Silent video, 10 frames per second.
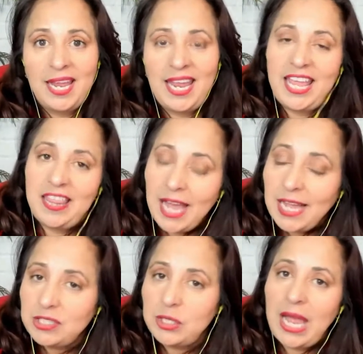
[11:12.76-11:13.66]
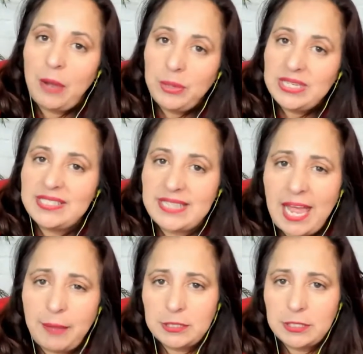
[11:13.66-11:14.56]
And that's how we
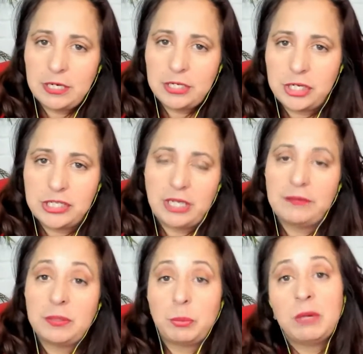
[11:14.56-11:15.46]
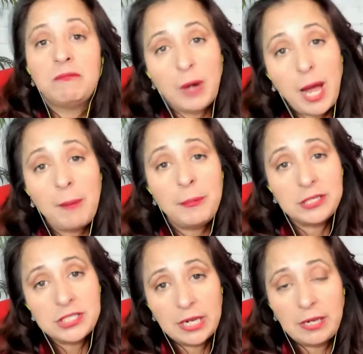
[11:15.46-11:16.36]
sabotage ourselves and we rob
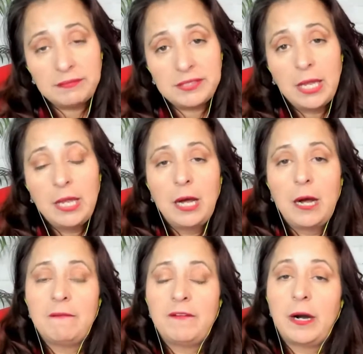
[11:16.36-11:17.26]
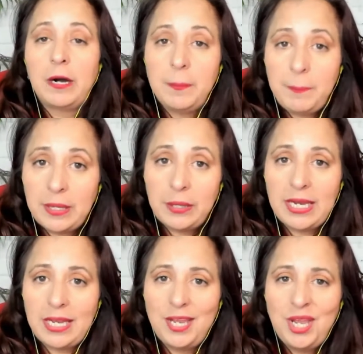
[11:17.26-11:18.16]
ourselves of our
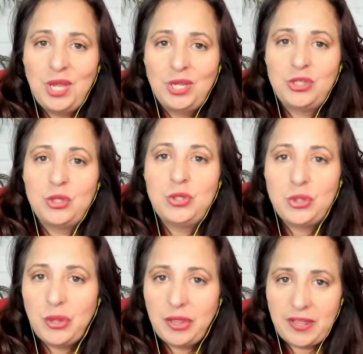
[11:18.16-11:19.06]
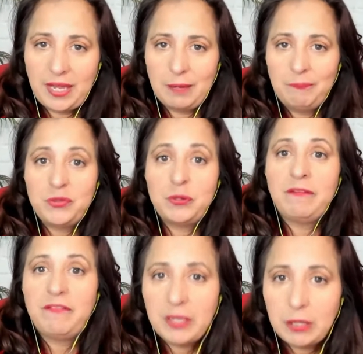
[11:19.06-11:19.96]
ability to do the thing to
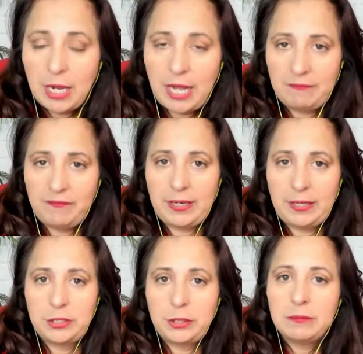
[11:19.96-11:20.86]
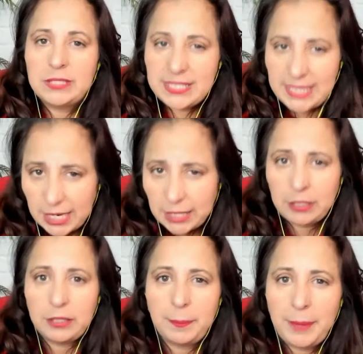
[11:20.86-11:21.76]
feel confident, to stand in
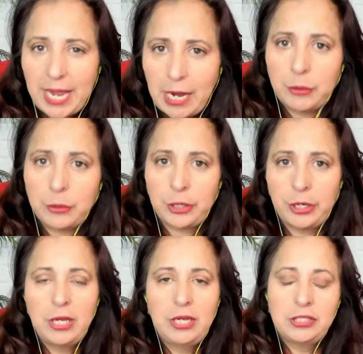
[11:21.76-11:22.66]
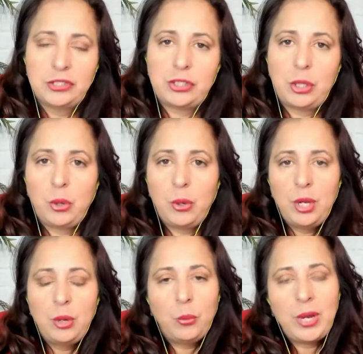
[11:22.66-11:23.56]
our power. So
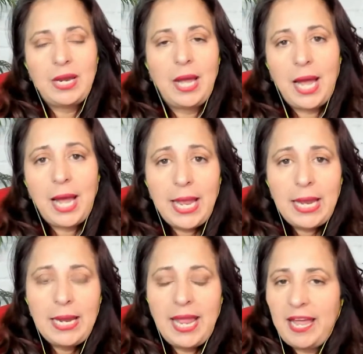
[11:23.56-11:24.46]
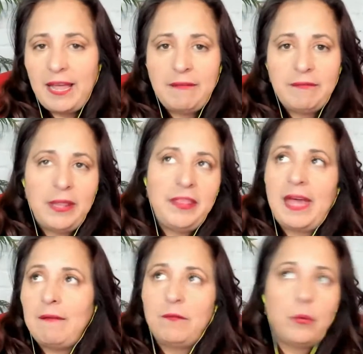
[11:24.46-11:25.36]
when I have that
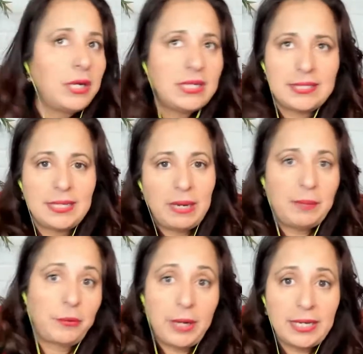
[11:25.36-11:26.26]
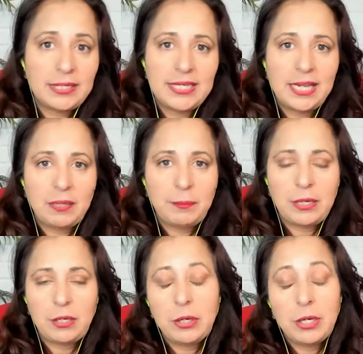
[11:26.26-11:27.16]
voice in my brain telling me,
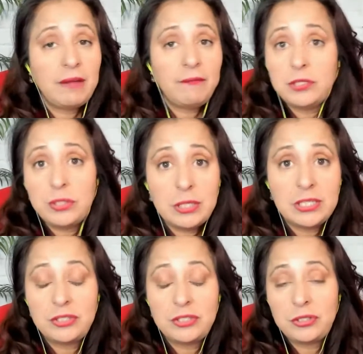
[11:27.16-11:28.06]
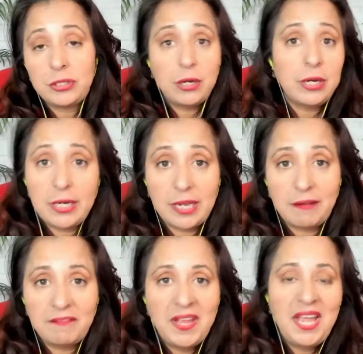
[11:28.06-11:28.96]
you can never do this, you're not good
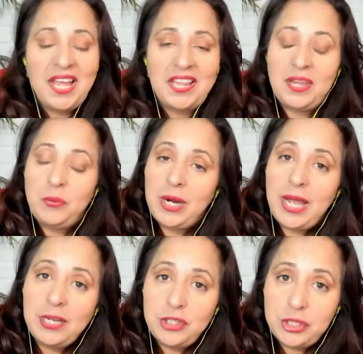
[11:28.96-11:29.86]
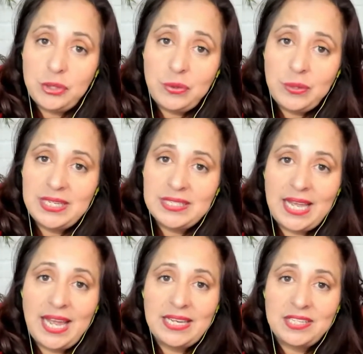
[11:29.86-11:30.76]
enough, then what I do is
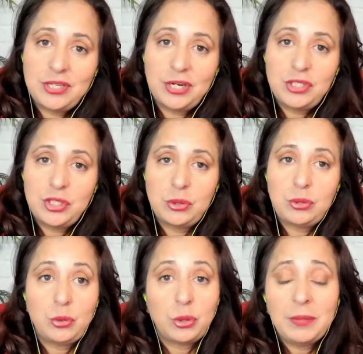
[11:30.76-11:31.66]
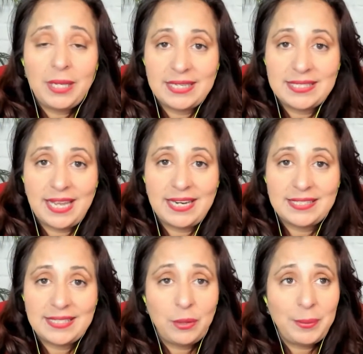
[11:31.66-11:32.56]
I start to normalize that and
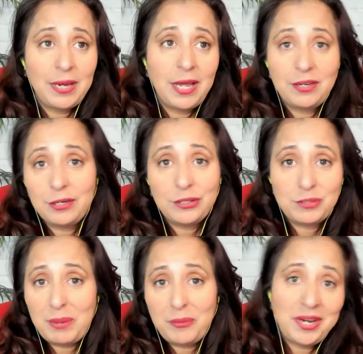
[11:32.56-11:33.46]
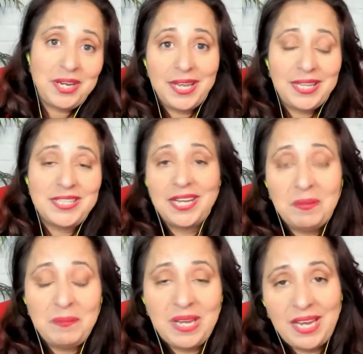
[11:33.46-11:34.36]
say, oh my God, there goes my brain again telling
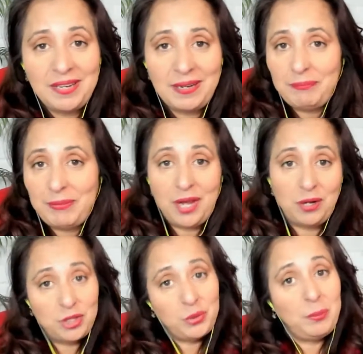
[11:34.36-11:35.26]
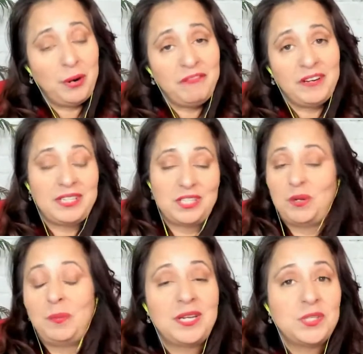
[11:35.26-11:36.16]
me I, I'm not going to do it perfectly. So I
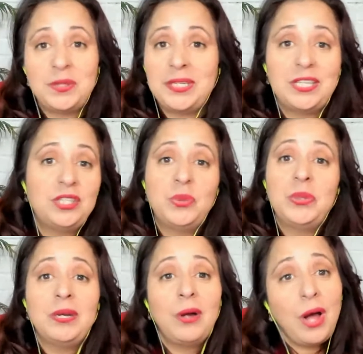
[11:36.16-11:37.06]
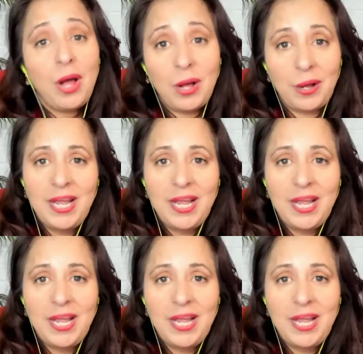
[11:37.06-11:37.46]
might as well not do it at all.